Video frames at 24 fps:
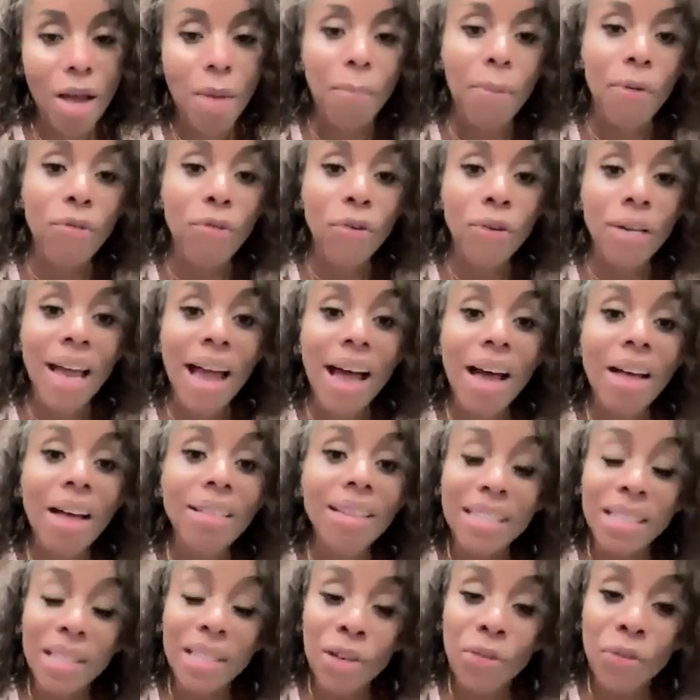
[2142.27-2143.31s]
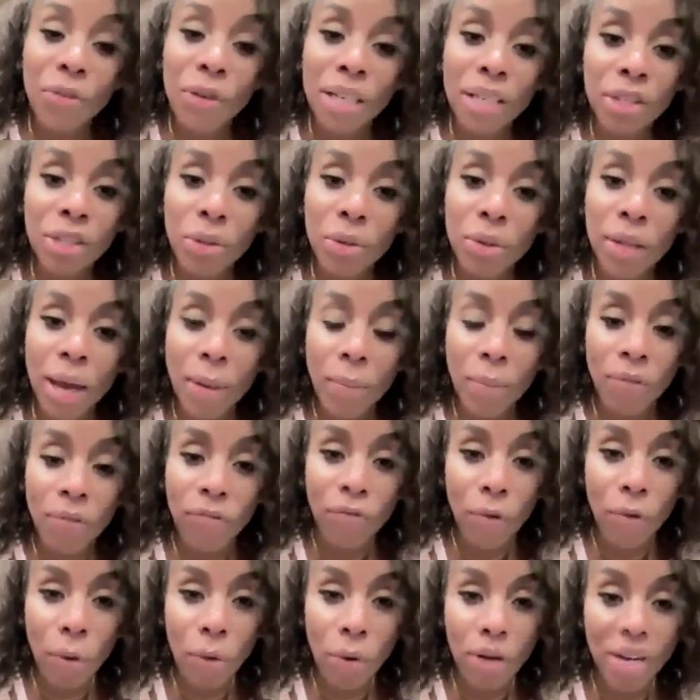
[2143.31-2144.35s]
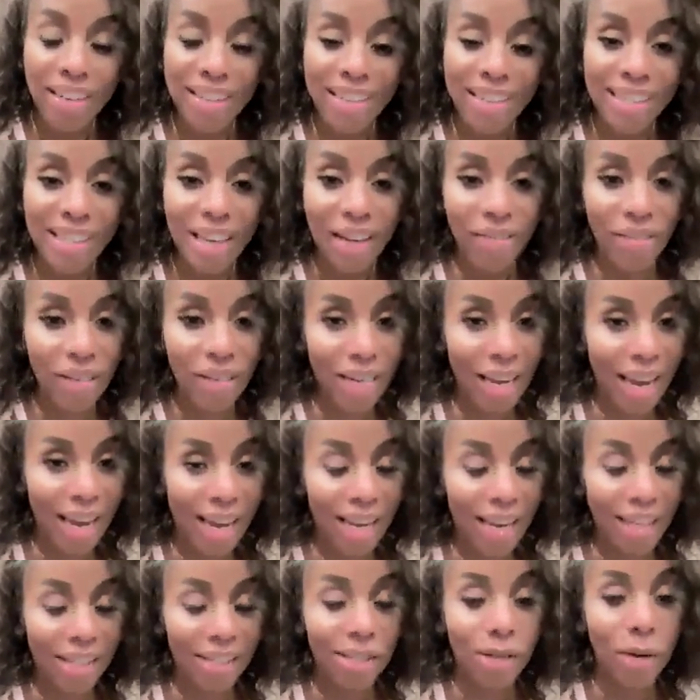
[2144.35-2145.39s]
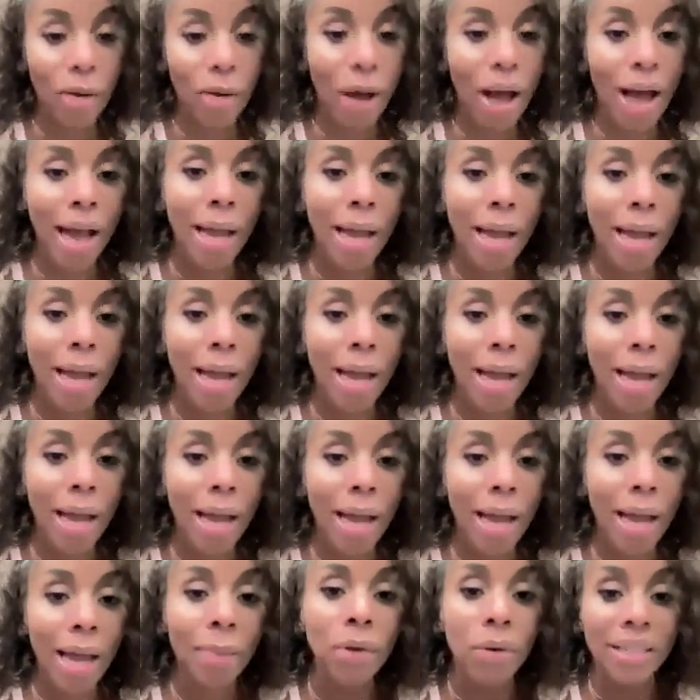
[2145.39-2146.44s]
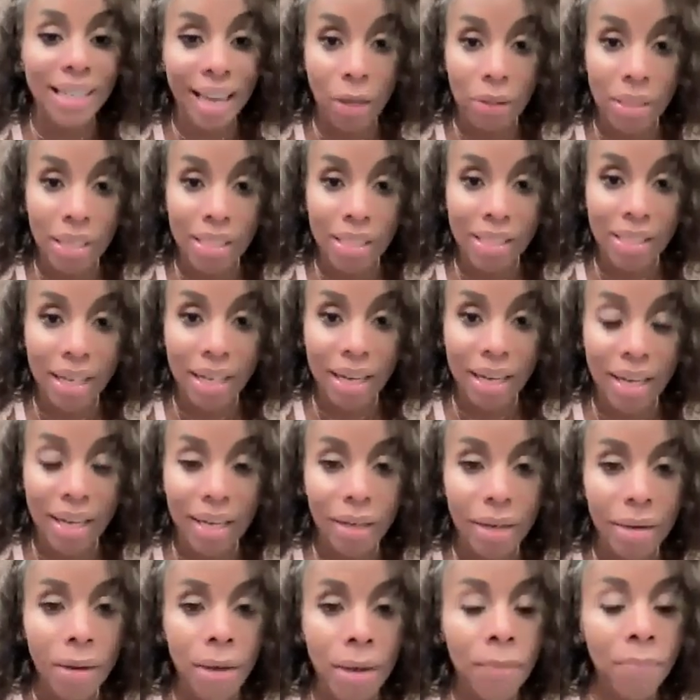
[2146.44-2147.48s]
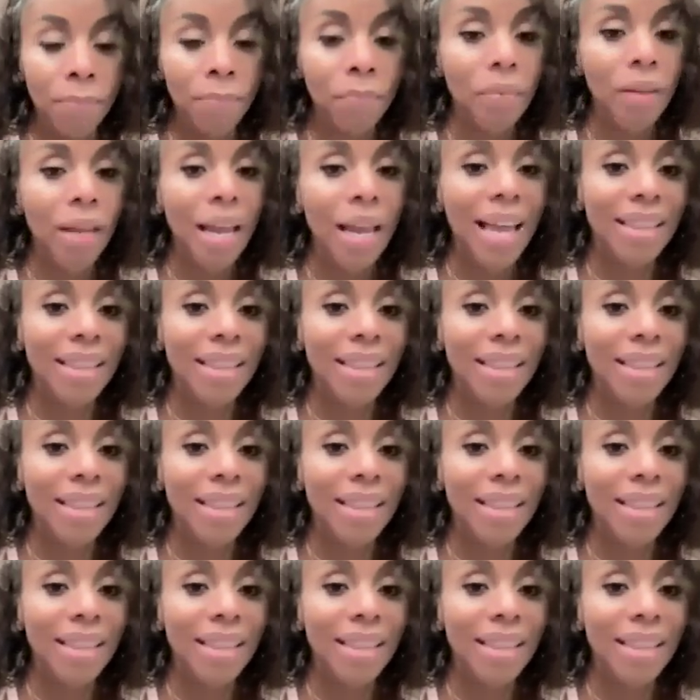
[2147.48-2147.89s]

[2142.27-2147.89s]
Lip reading: But for now, let's see if we can do that with 4, 7, 8. So I'm going to count us in.